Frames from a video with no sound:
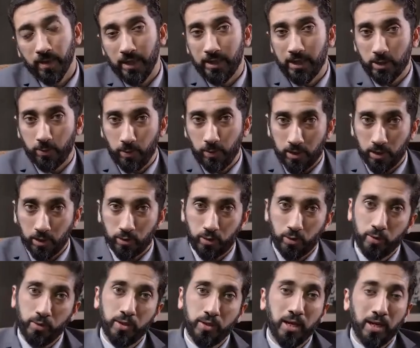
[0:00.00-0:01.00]
And as we
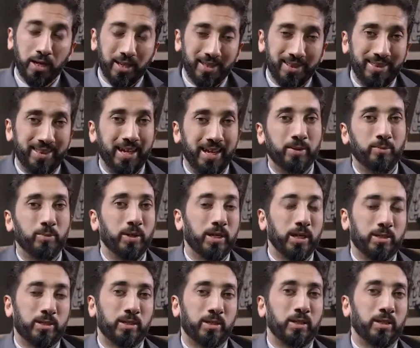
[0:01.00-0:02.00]
conclude, then we
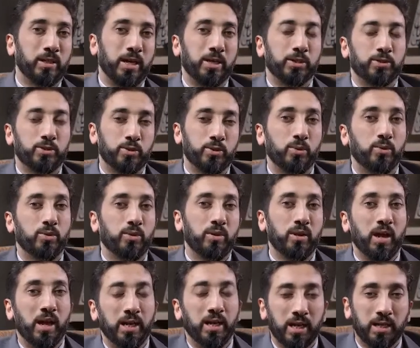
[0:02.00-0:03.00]
get to the last
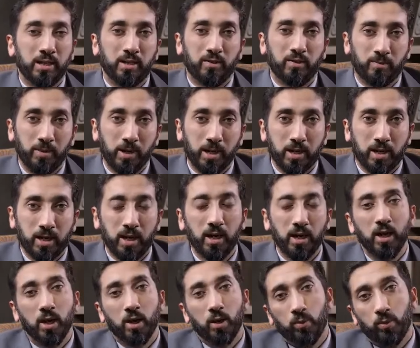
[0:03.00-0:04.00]
2-3 ayat of
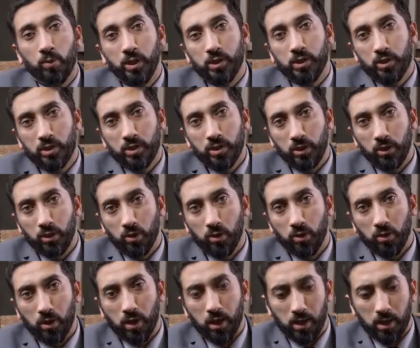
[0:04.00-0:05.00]
Baqarah, which, you
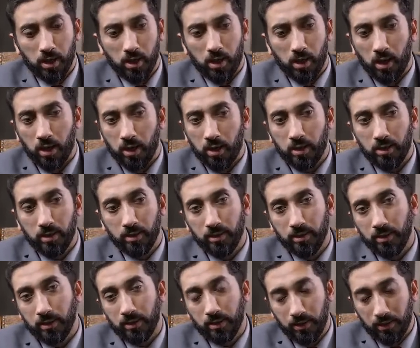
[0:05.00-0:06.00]
know, are
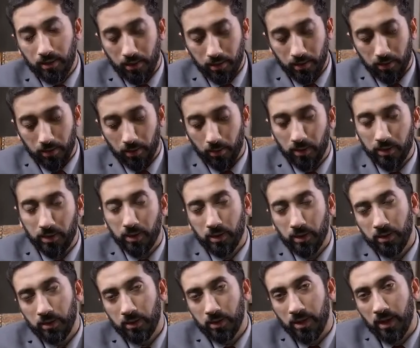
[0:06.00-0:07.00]

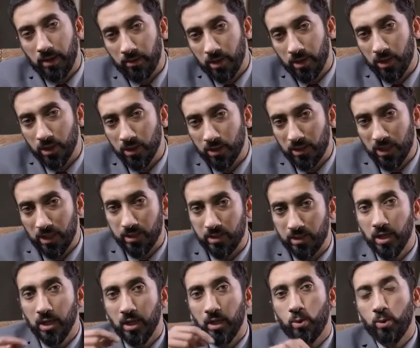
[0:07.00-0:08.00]
the narration
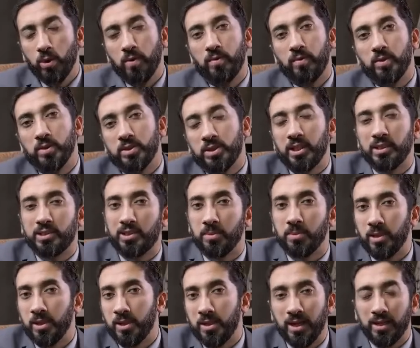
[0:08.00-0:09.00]
says, whoever recites
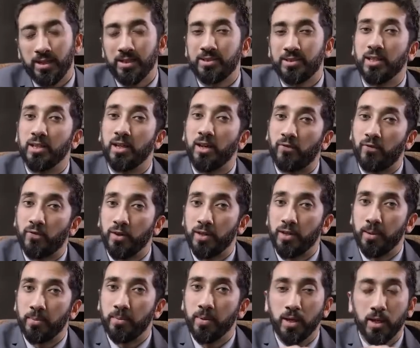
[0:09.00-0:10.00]
them at night, it's enough for
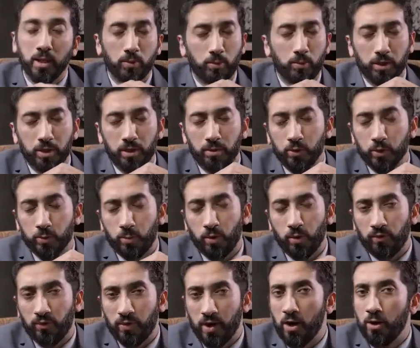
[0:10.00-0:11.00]
them. One of the most
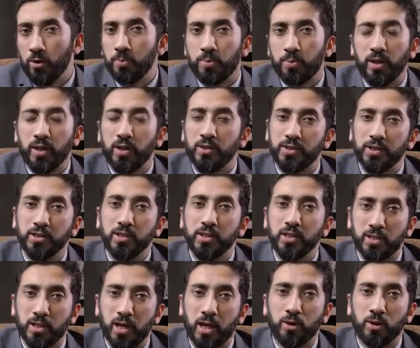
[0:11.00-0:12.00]
profound prayers in the
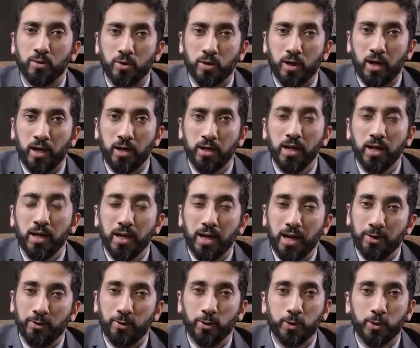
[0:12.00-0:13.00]
entire Quran.
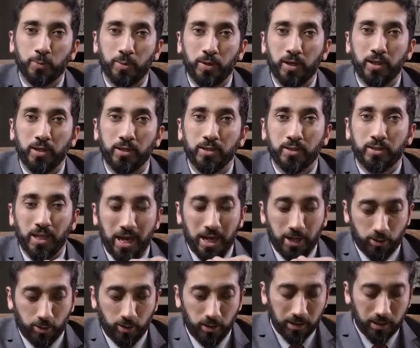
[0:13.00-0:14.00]
And those prayers
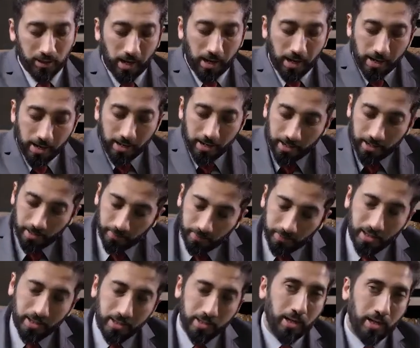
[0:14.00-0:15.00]
actually tie up
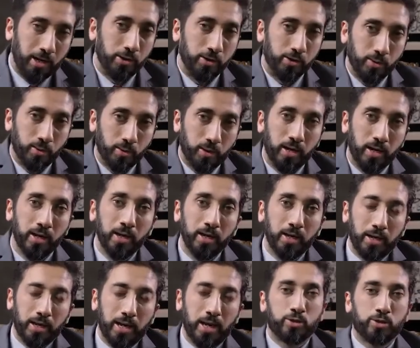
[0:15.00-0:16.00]
the entire surah.
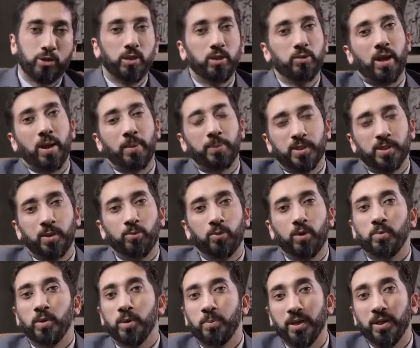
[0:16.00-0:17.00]
It actually wraps up
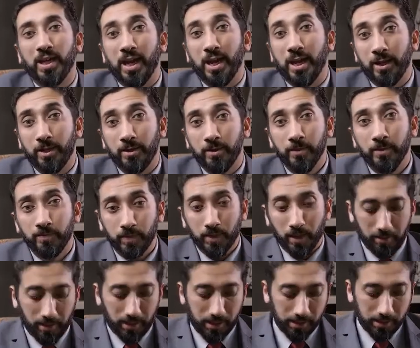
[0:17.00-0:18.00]
where we began.
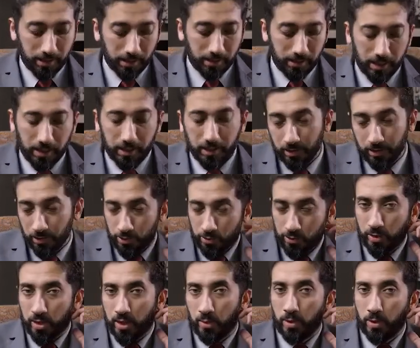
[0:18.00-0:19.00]
Because at the end of the
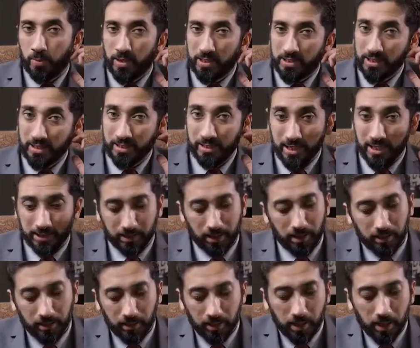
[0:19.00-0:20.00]
surah, we're basically
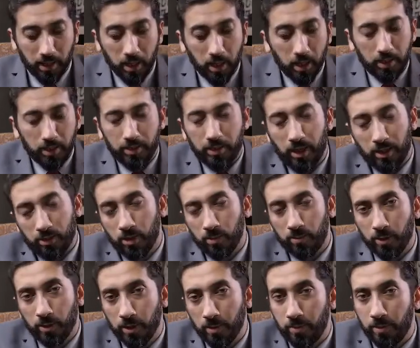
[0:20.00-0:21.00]
asking Allah not to
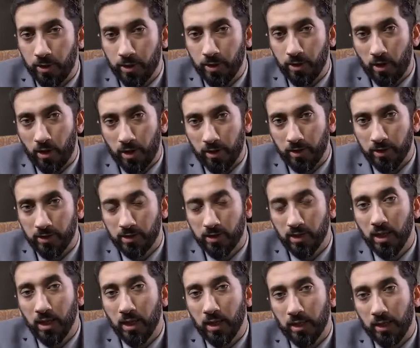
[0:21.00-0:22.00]
put a burden on
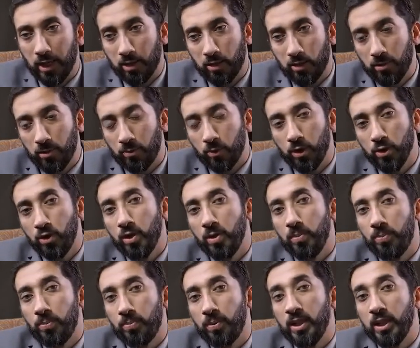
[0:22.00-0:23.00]
us like the one
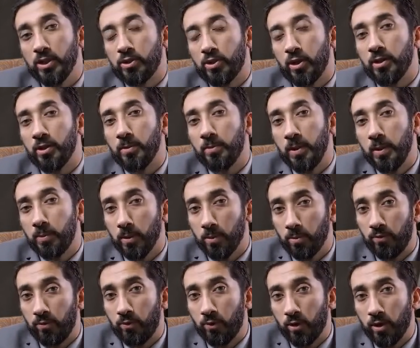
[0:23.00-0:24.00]
He placed on the people
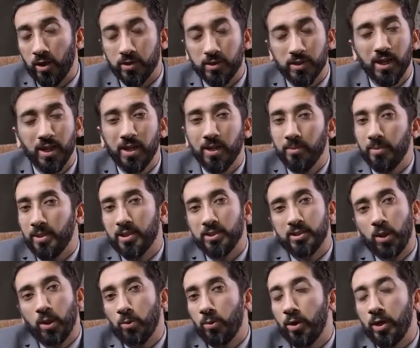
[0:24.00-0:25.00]
before us,
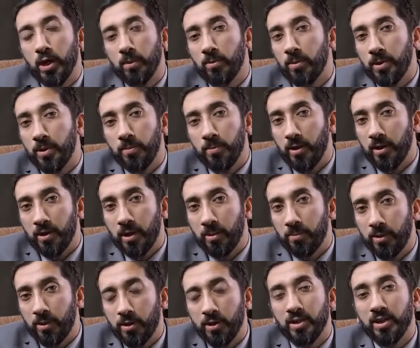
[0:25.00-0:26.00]
because they weren't able to bear
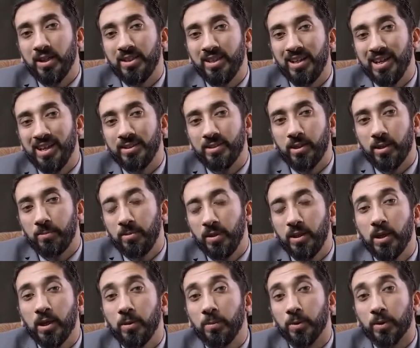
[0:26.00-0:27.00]
that burden and they ended up
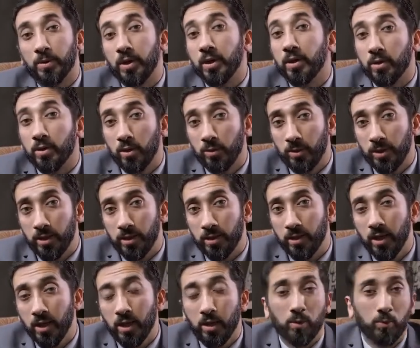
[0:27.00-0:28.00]
being hypocritical with it.
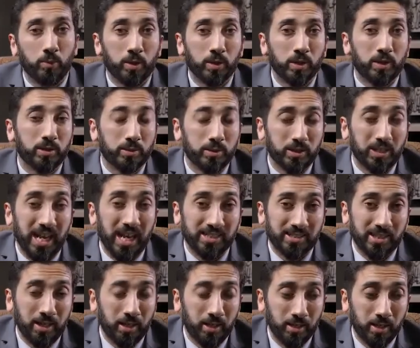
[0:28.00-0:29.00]
We're
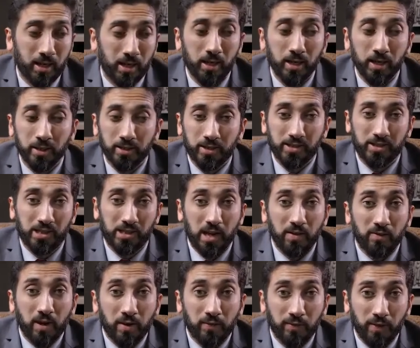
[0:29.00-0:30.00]
asking Allah to
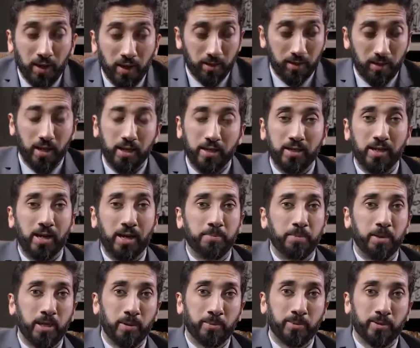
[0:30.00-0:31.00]
save our faith and
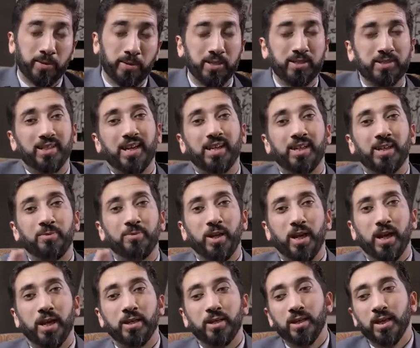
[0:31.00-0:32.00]
not be hypocrites, and then
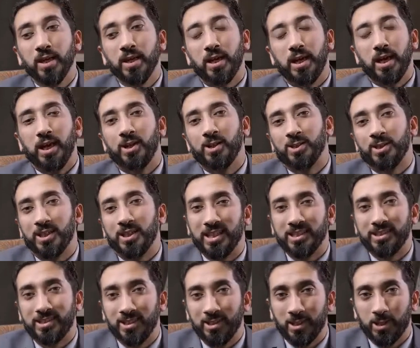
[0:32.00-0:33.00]
we end, aid us
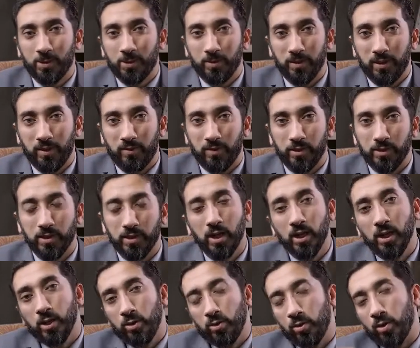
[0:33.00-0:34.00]
against the disbelievers.
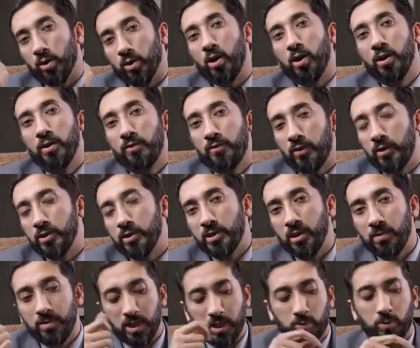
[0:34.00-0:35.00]
You recall the first
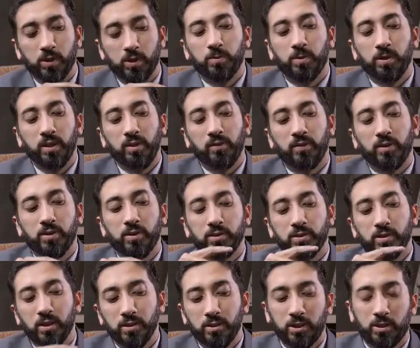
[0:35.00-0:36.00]
subject was
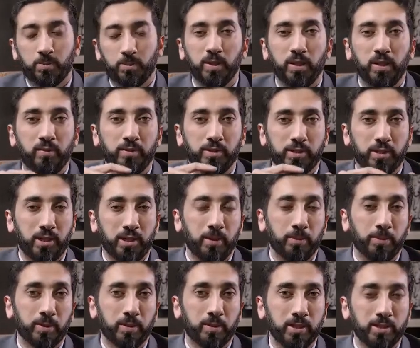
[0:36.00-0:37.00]
believers, disbelievers, and
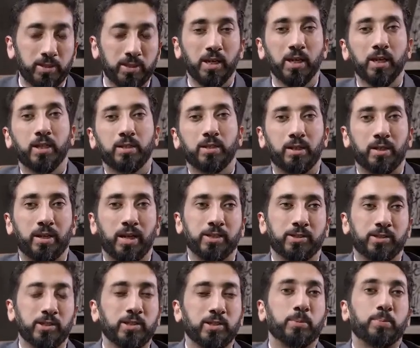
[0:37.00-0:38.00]
hypocrites. The
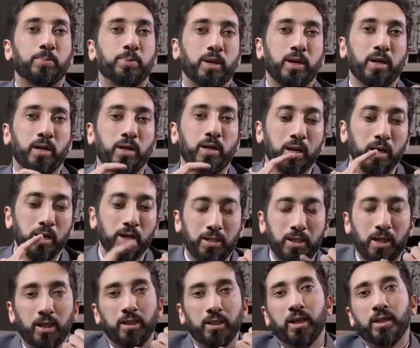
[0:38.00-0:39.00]
last is a prayer,
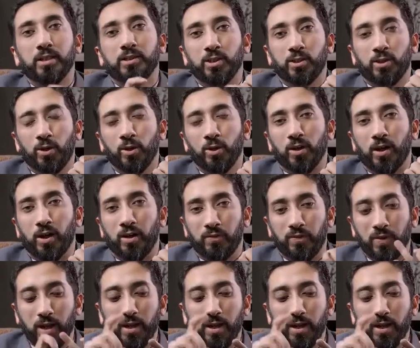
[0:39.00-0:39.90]
Ya Allah, secure our